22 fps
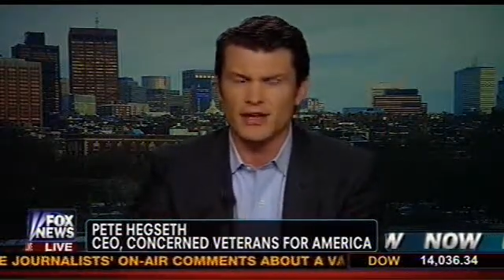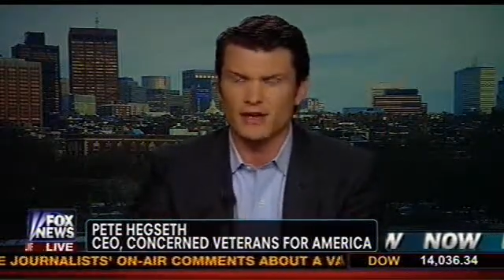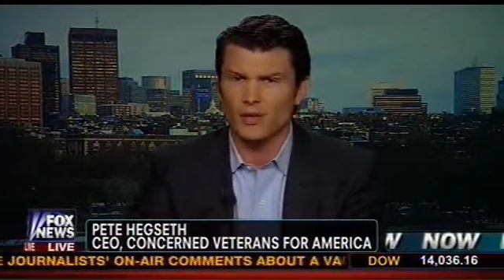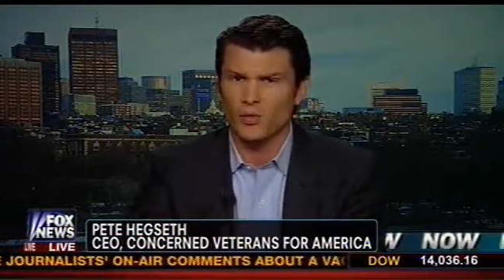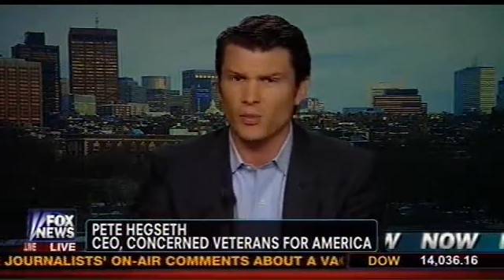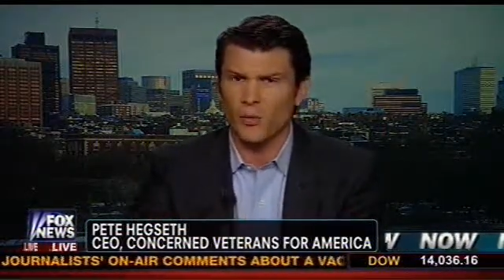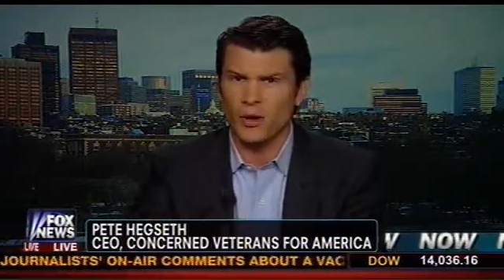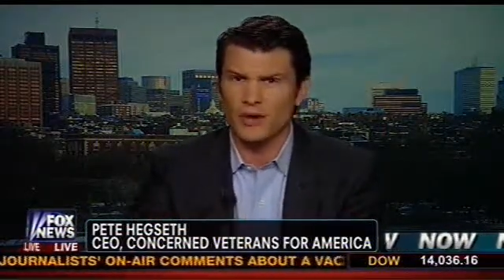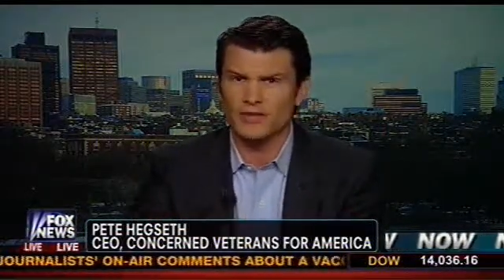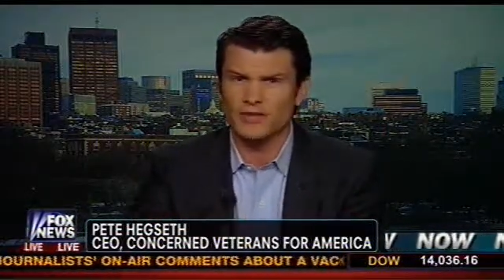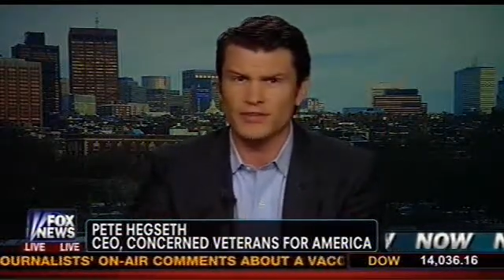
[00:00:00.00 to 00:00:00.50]
you
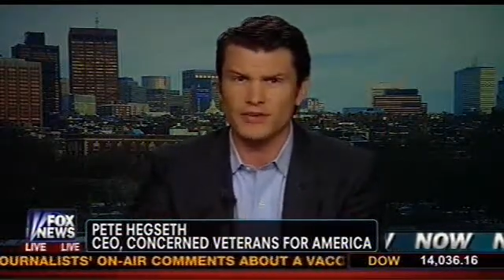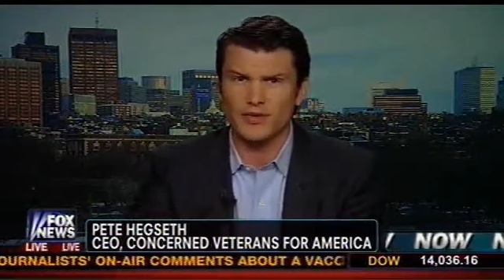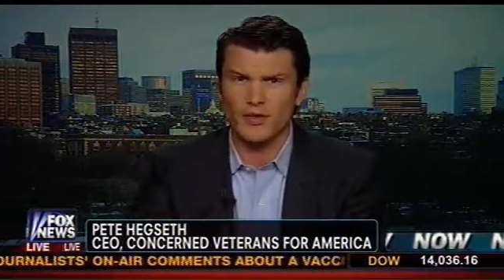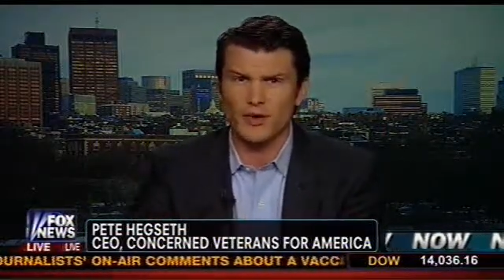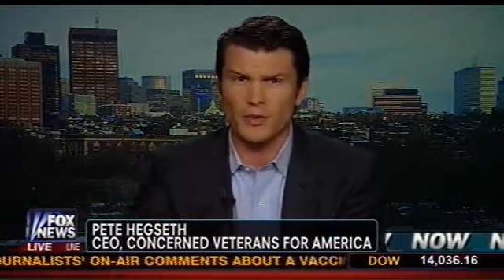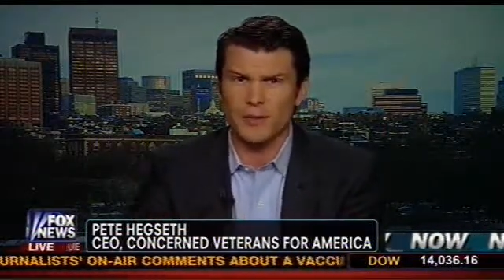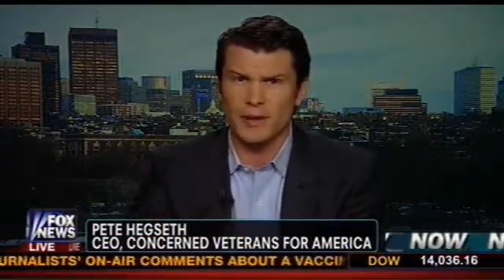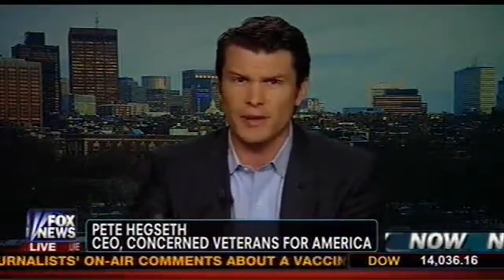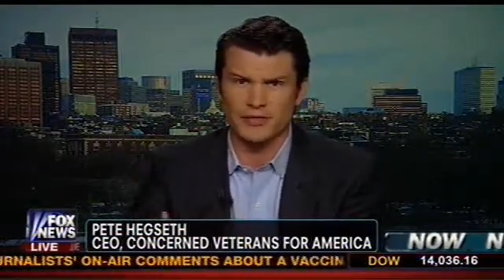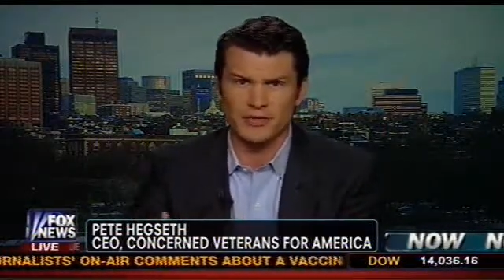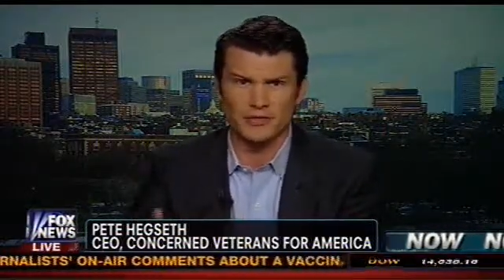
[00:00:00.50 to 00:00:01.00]
know, what does he
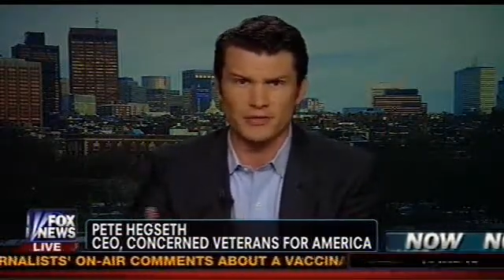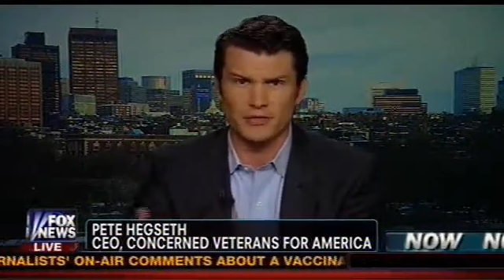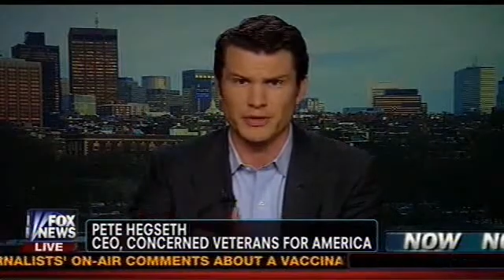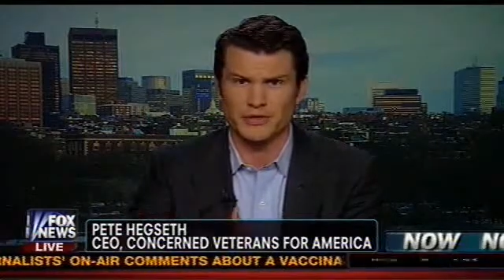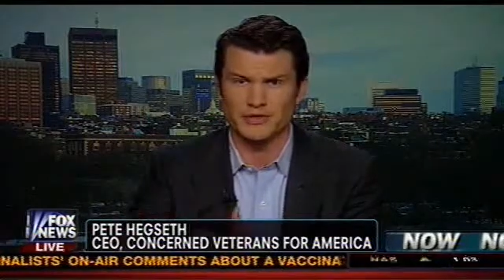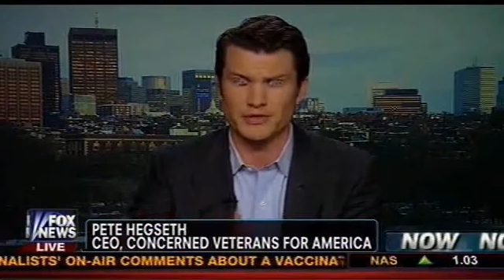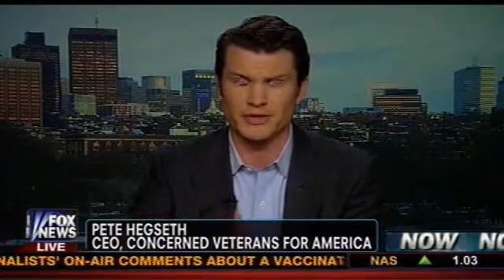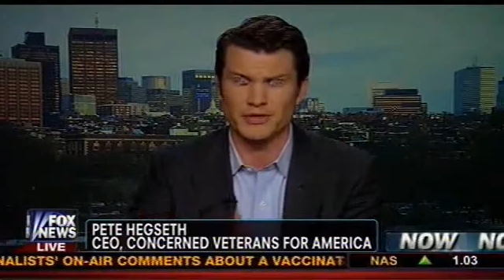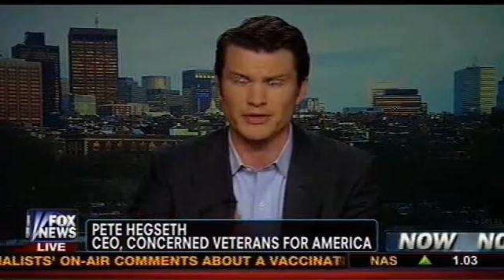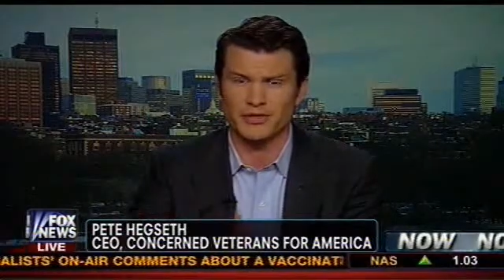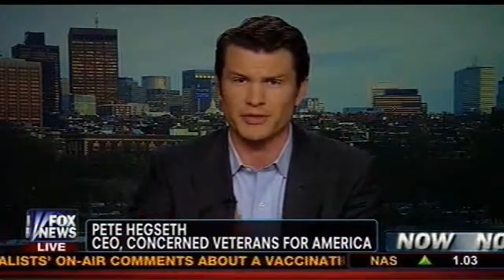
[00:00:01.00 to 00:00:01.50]
know about the
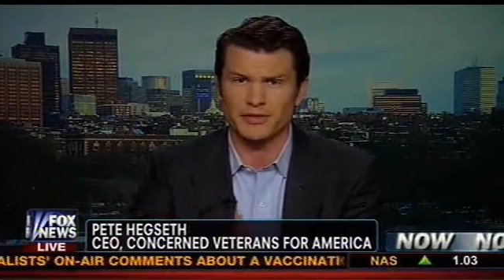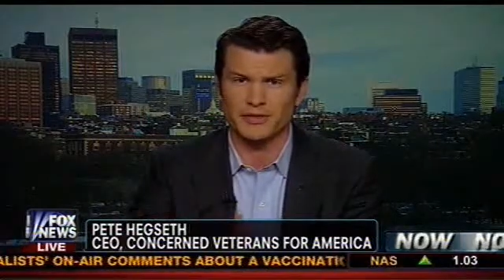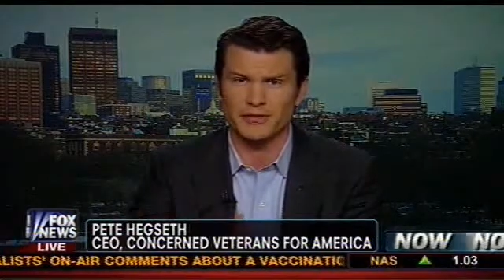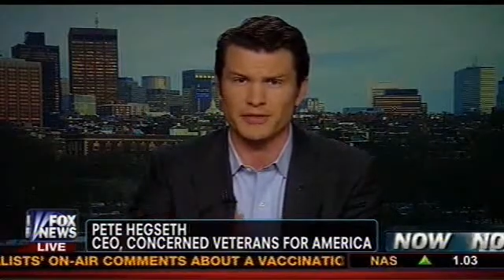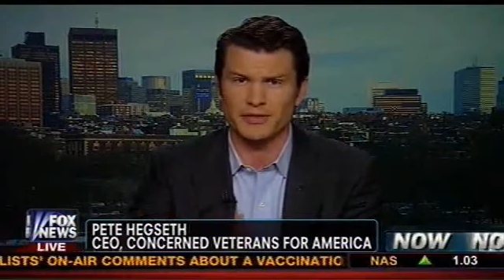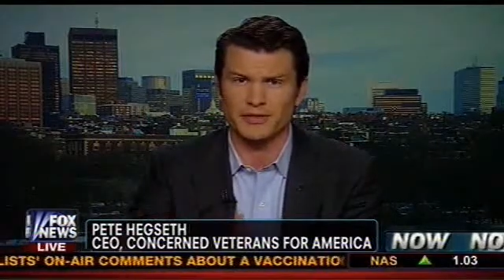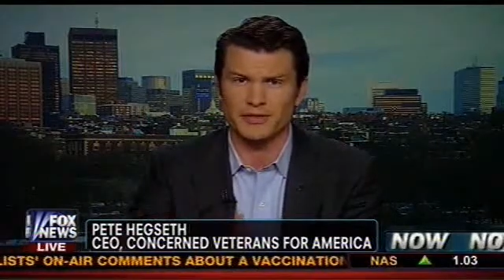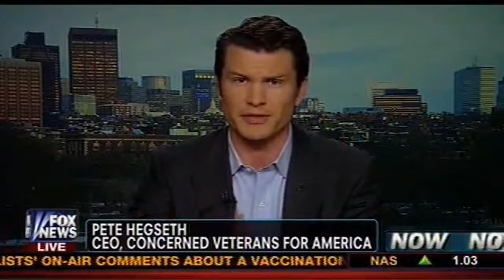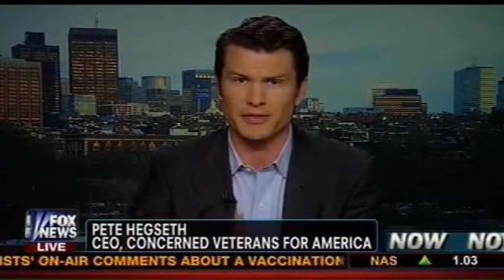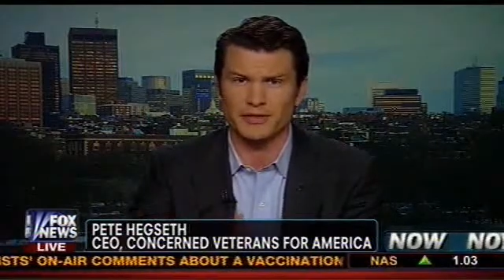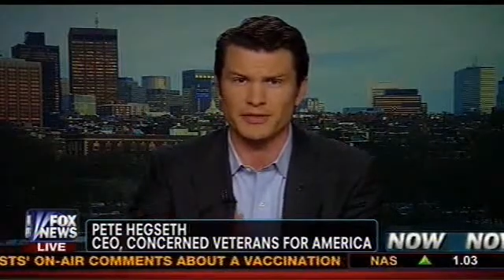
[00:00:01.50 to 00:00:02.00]
transitional